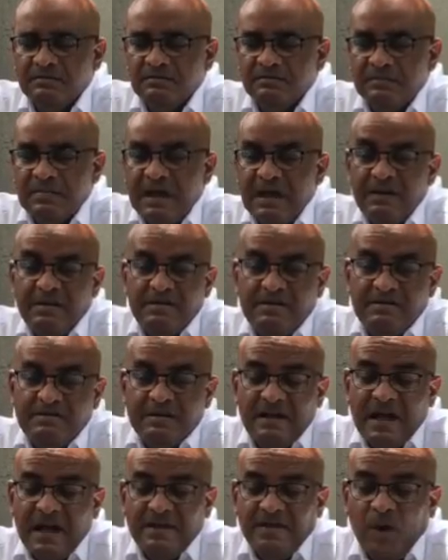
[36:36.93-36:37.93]
I
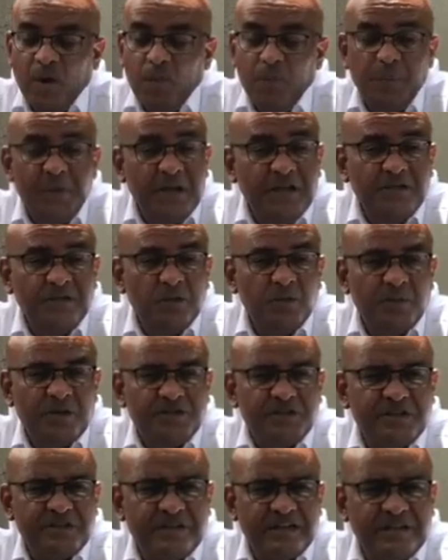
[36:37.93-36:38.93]
don't pay too much
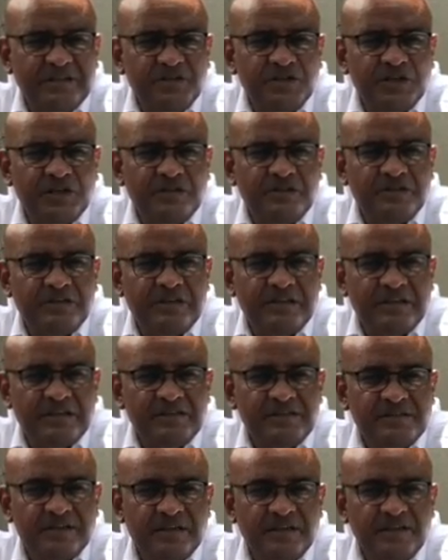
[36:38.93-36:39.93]
attention to these
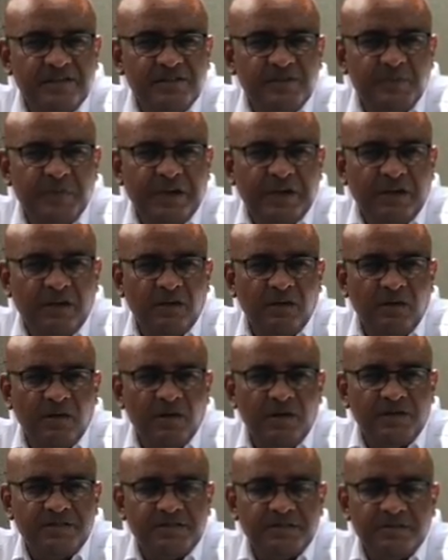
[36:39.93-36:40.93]
things
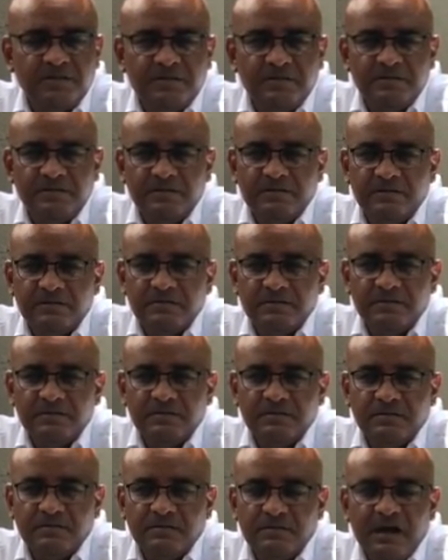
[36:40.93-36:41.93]
because
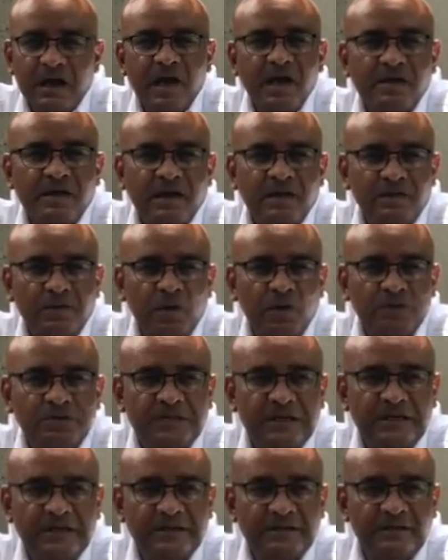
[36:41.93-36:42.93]

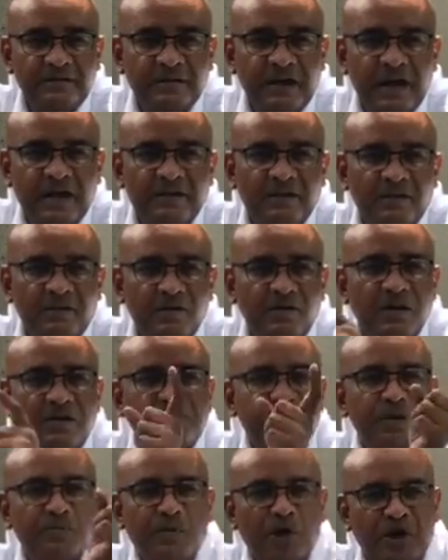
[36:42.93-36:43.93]
anecdotally, I know
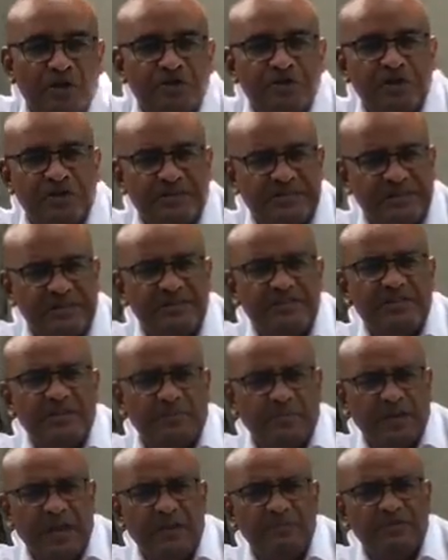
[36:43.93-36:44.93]
some consultants
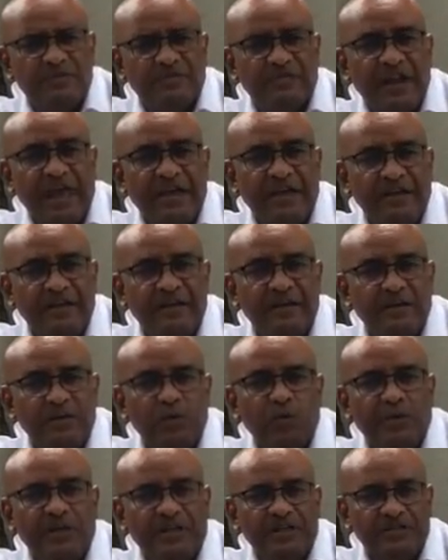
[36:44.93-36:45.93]
sometimes fly in and do
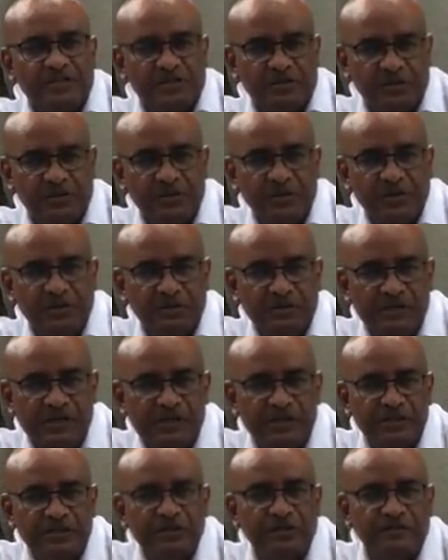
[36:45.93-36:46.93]
these
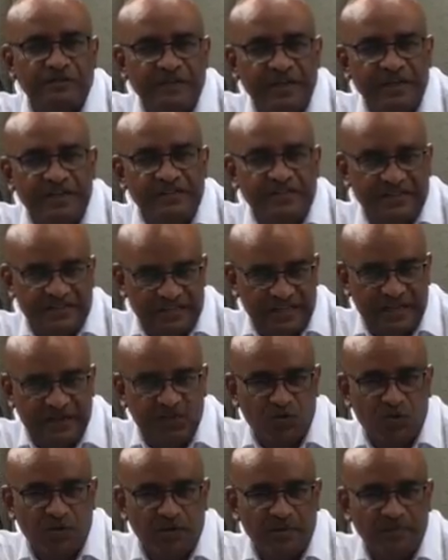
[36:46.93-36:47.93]
surveys,
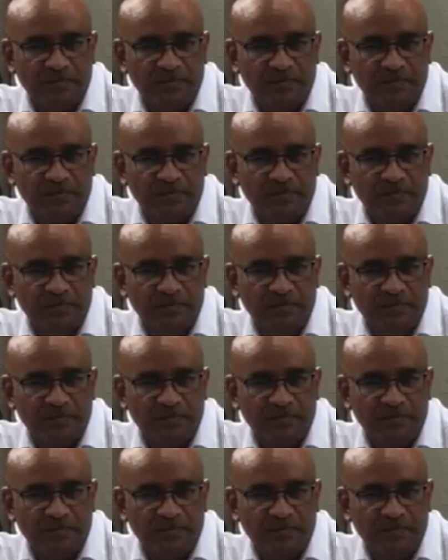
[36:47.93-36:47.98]
etc.